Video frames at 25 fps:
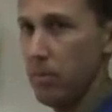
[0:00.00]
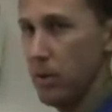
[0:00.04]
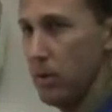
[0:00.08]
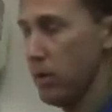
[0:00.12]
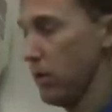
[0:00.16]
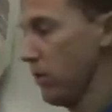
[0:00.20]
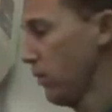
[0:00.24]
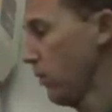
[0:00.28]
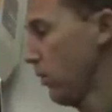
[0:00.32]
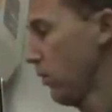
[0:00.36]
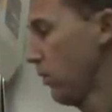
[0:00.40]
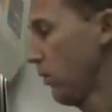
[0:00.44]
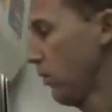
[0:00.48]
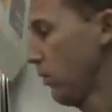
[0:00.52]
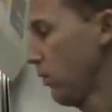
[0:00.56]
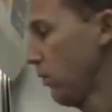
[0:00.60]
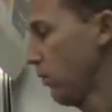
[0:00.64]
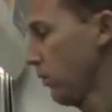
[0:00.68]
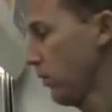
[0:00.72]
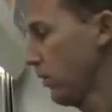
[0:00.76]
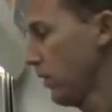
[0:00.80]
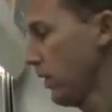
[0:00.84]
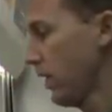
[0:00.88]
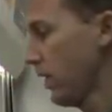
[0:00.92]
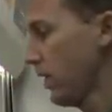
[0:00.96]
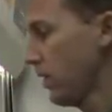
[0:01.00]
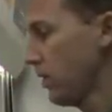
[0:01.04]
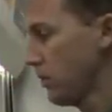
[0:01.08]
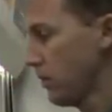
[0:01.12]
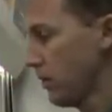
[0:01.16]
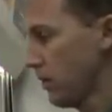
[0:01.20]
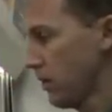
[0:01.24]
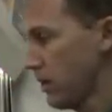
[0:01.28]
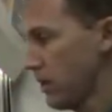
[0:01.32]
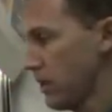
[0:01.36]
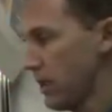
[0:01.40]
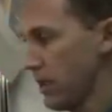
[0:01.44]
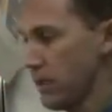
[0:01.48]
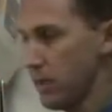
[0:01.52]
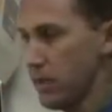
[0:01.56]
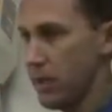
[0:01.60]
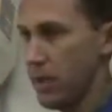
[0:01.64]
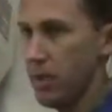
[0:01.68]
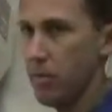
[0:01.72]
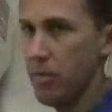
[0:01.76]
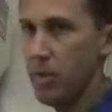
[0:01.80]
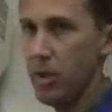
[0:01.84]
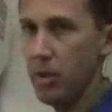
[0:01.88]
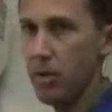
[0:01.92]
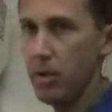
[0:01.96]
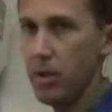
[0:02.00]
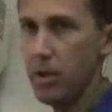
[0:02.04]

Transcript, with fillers: to each of the 10 centimeter